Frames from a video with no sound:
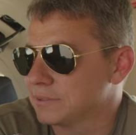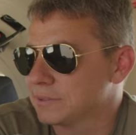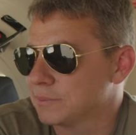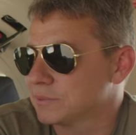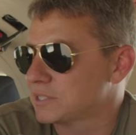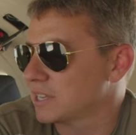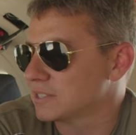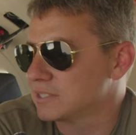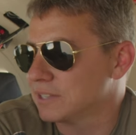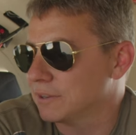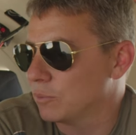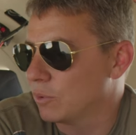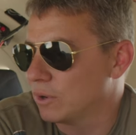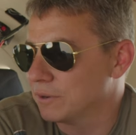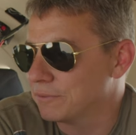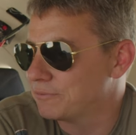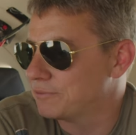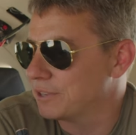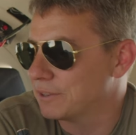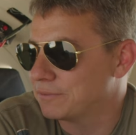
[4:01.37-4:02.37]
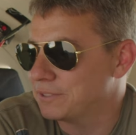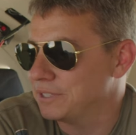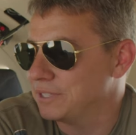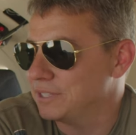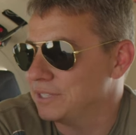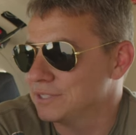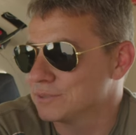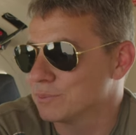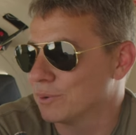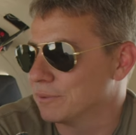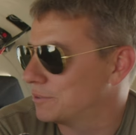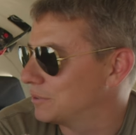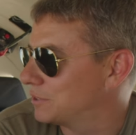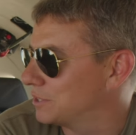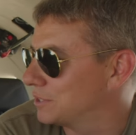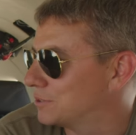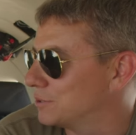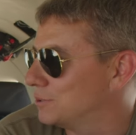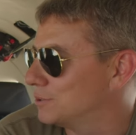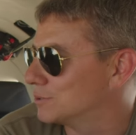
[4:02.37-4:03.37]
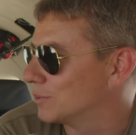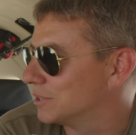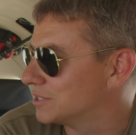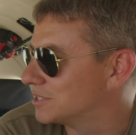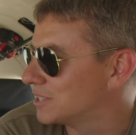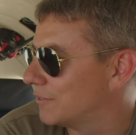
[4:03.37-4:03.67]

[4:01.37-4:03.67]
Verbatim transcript: Cessna 150s, 152s, 172s.